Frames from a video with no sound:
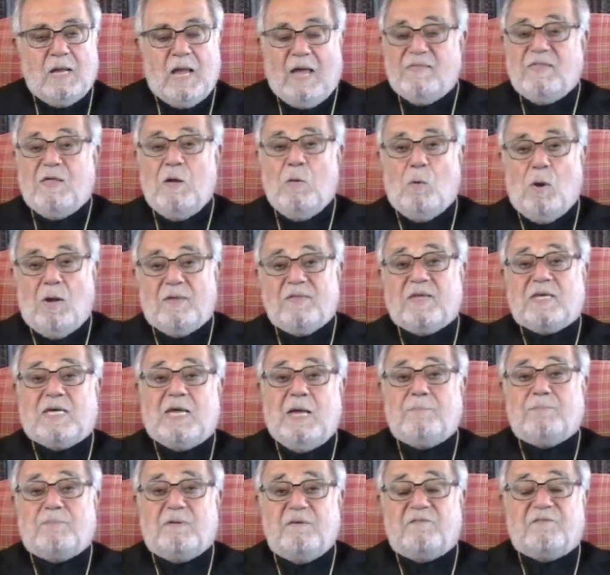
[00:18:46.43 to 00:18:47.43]
And they wanted to
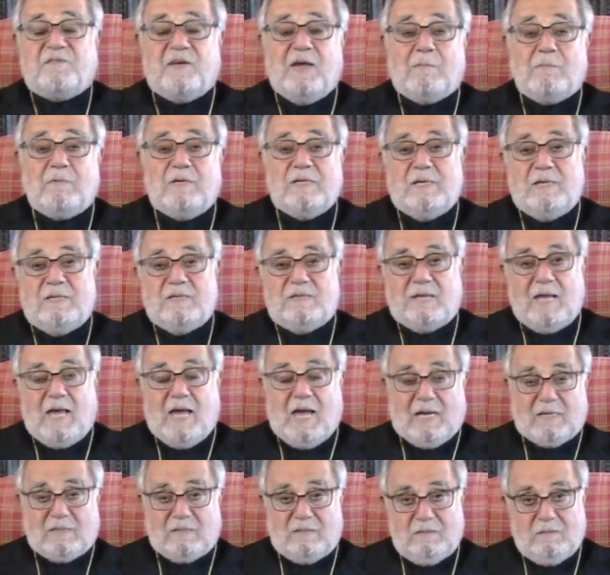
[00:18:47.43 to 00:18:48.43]
keep the family
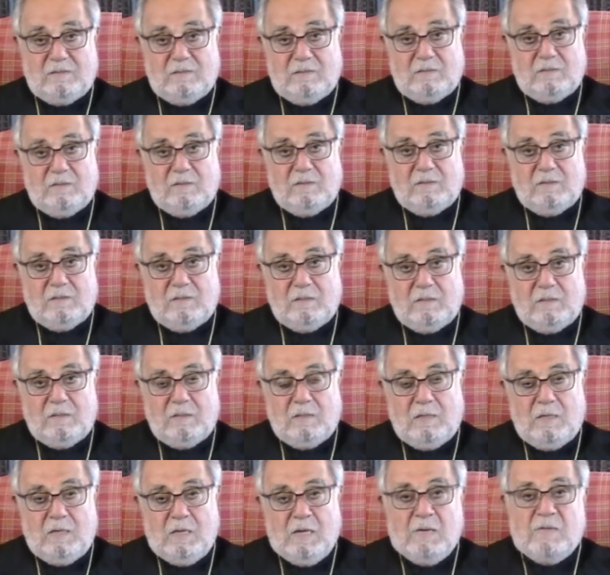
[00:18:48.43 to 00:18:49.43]
intact.
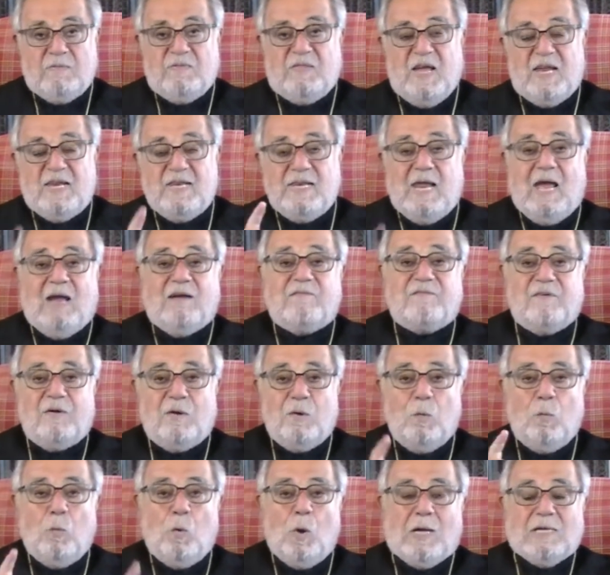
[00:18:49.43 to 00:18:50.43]
They
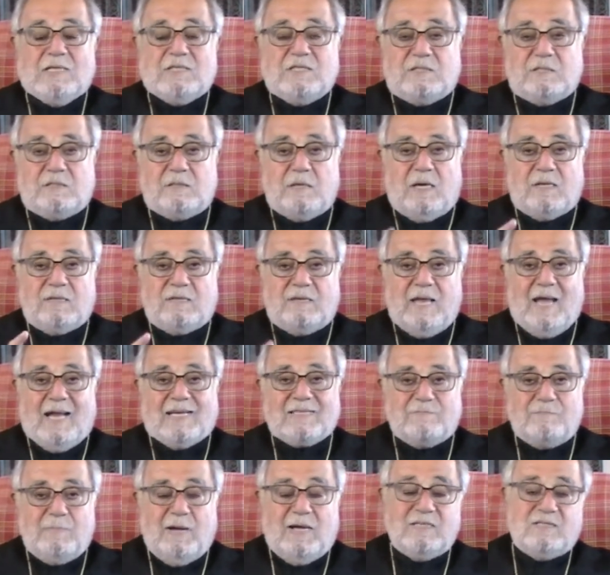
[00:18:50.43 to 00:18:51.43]
never once
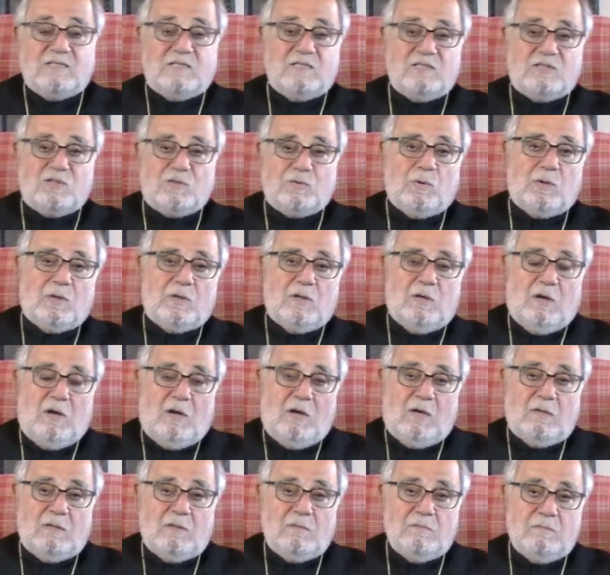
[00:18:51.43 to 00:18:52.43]
attacked my
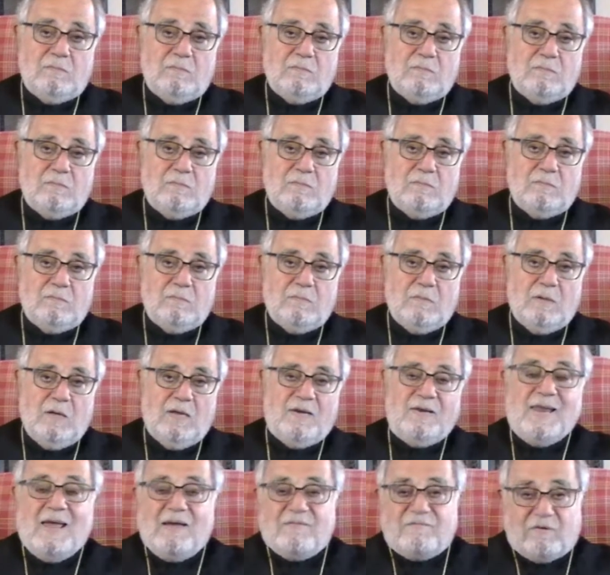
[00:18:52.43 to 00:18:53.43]
sister-in-law.
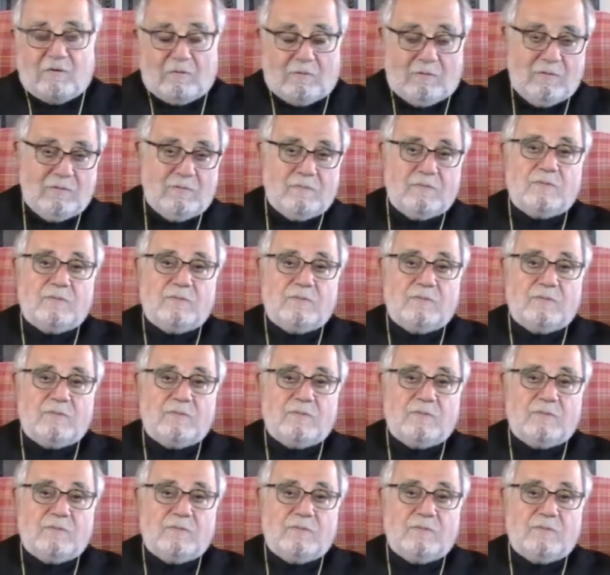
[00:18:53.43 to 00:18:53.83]
Never.